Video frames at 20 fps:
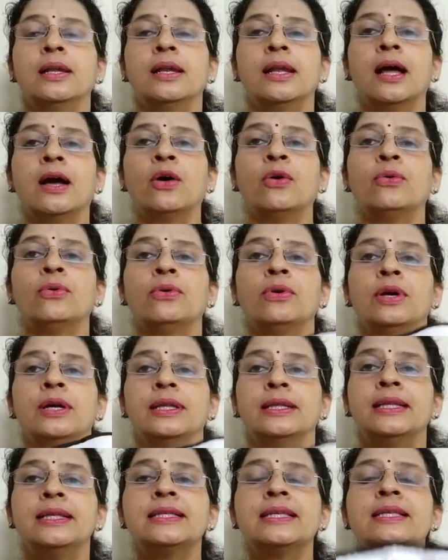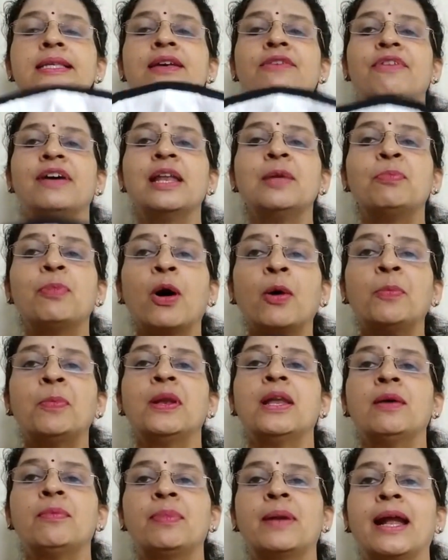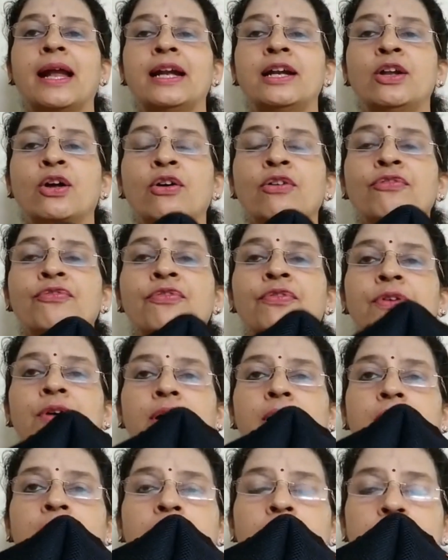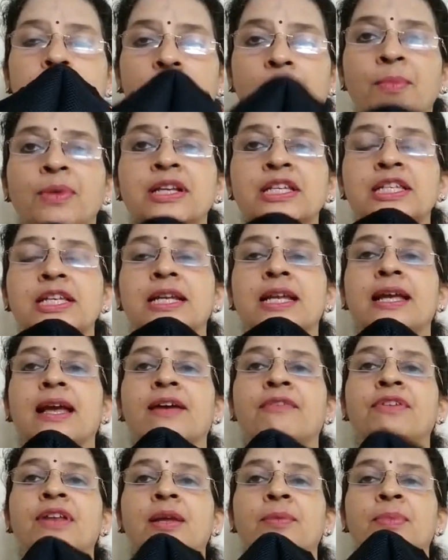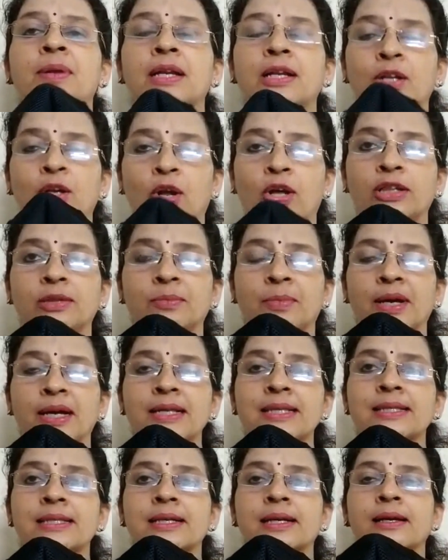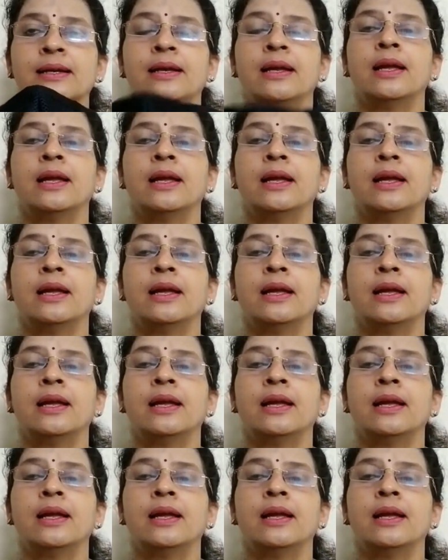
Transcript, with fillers: Now this is a very popular brand of uh, commercially available cloth mask